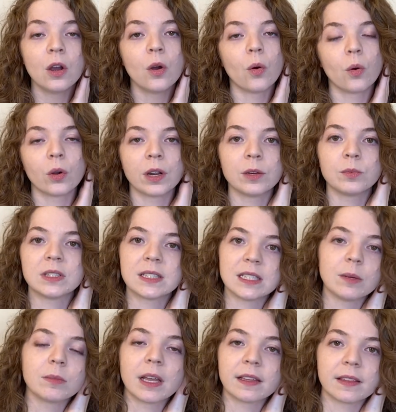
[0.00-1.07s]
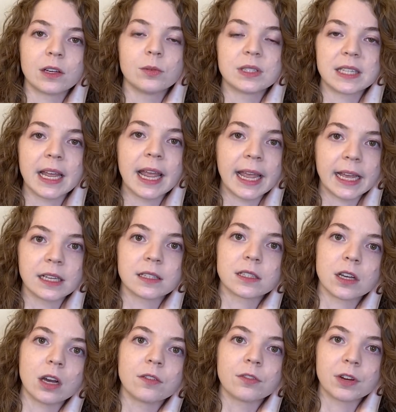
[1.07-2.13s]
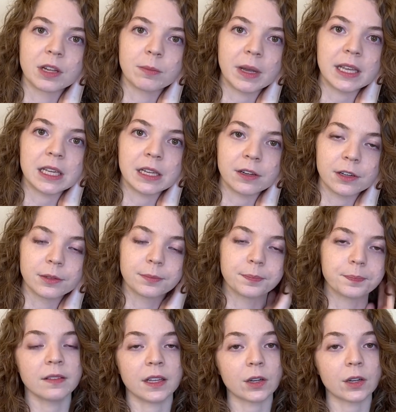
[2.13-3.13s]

or it would seem like there was a hand covering my ear.